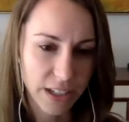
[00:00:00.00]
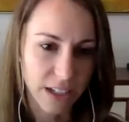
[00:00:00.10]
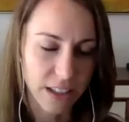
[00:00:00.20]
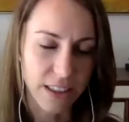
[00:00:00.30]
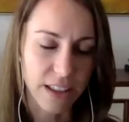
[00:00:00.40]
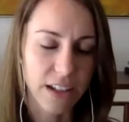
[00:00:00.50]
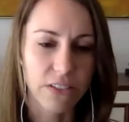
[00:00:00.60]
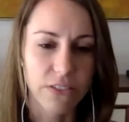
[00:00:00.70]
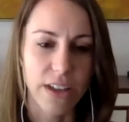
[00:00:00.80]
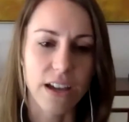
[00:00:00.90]
any
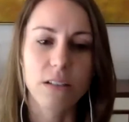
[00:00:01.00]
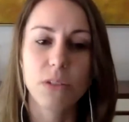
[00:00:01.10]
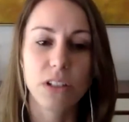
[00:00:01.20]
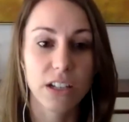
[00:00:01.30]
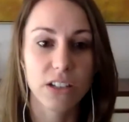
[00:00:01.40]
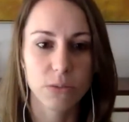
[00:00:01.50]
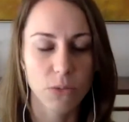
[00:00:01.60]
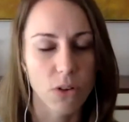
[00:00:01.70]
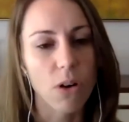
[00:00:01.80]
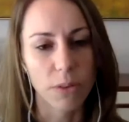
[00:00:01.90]
of that communication
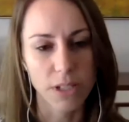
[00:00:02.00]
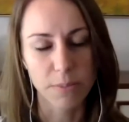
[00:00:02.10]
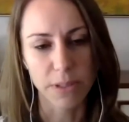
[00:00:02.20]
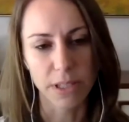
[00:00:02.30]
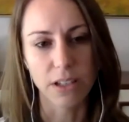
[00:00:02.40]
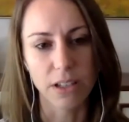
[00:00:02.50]
will always be